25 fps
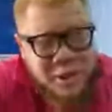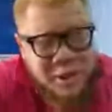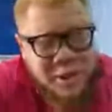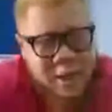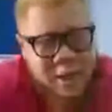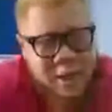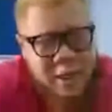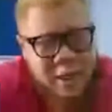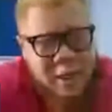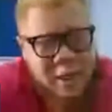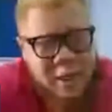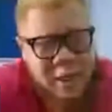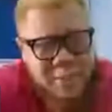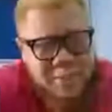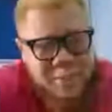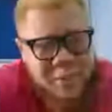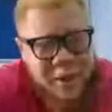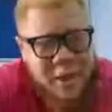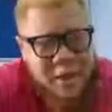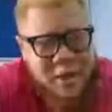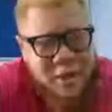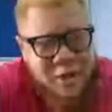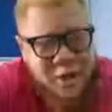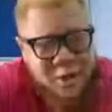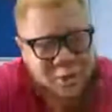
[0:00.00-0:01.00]
can you
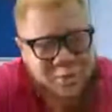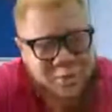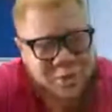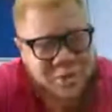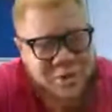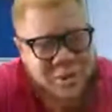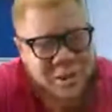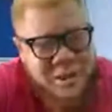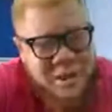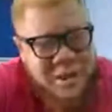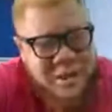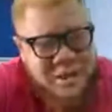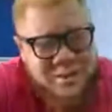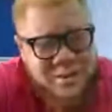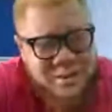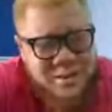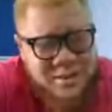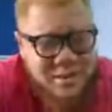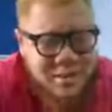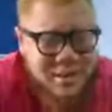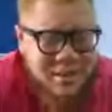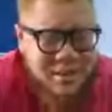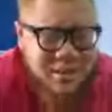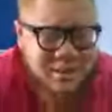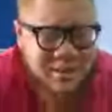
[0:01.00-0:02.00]
help us get
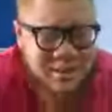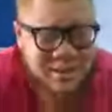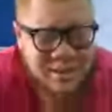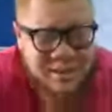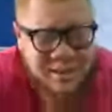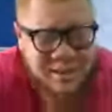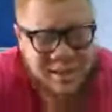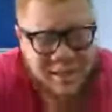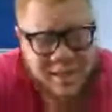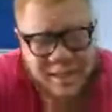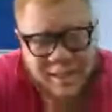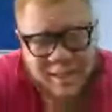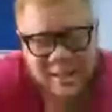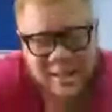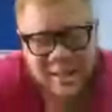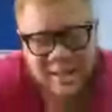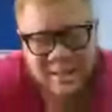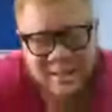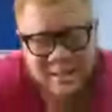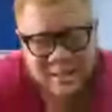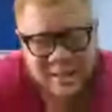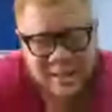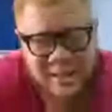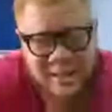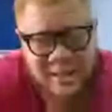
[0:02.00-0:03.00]
this ticket, that
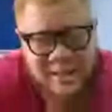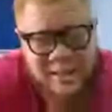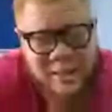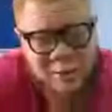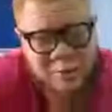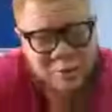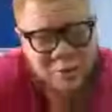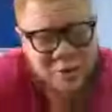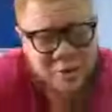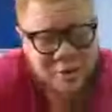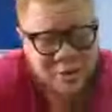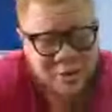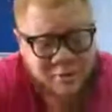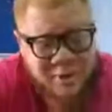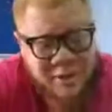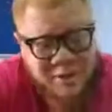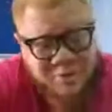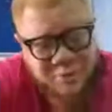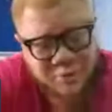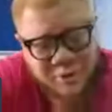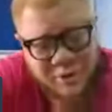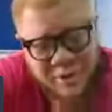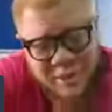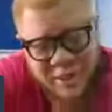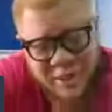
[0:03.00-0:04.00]
ticket, then we do all of
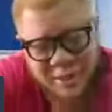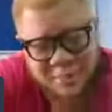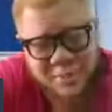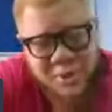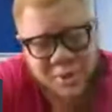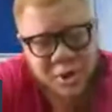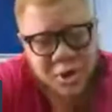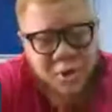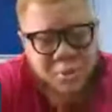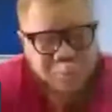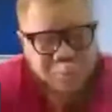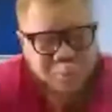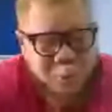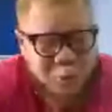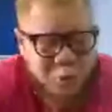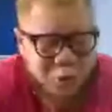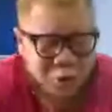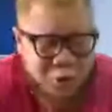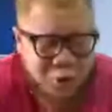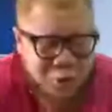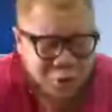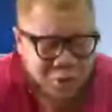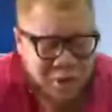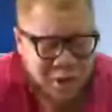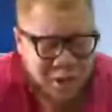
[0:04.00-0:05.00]
that for them,
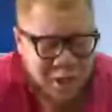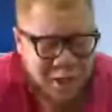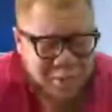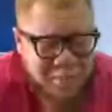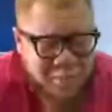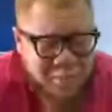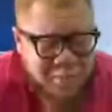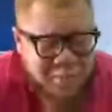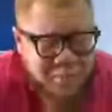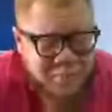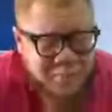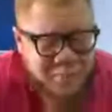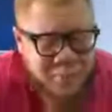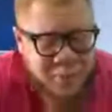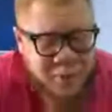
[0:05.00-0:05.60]
push to them,